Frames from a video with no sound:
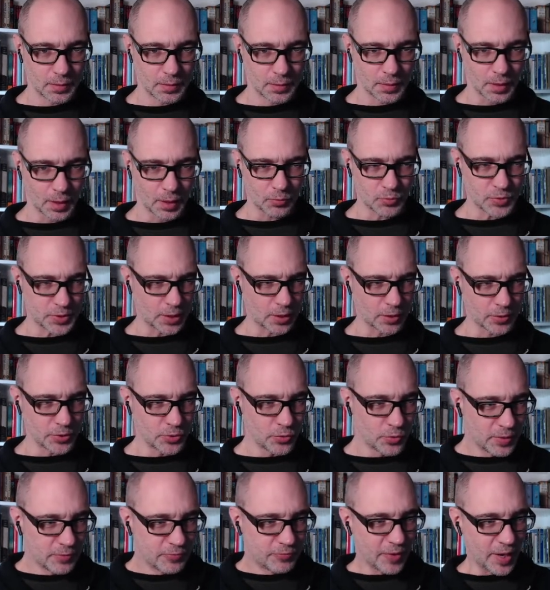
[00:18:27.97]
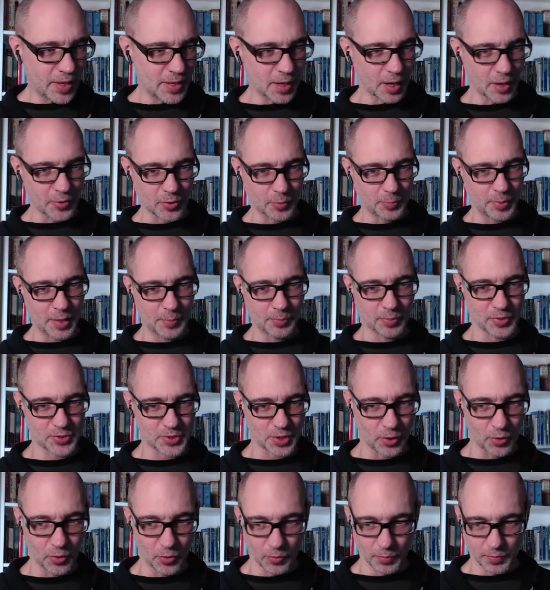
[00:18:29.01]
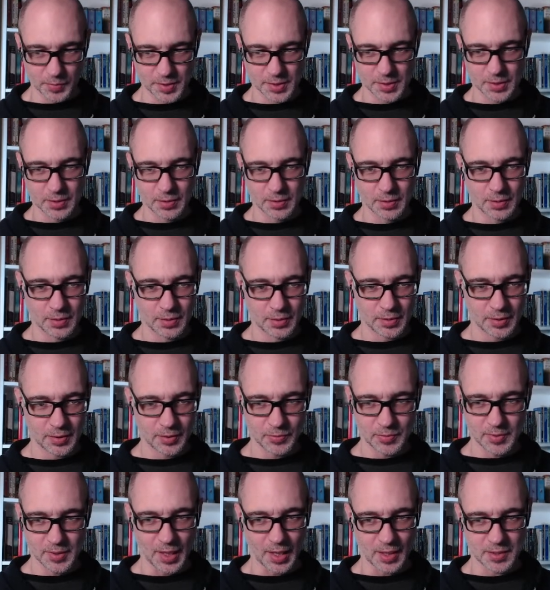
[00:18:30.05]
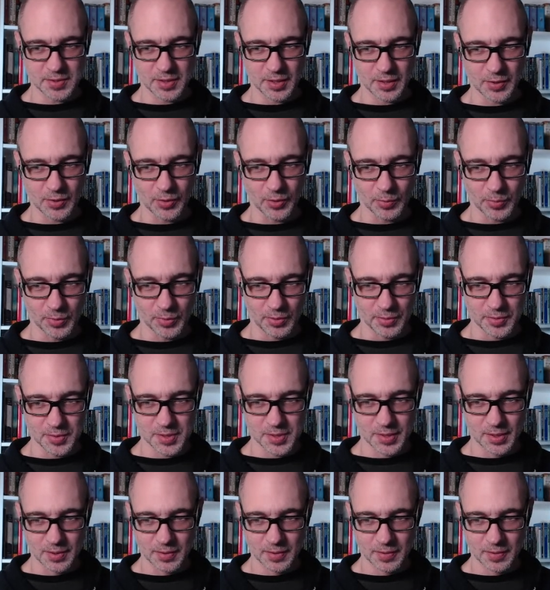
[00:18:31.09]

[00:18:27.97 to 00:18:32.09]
How dare you invade other people's homes, you nasty kobolds.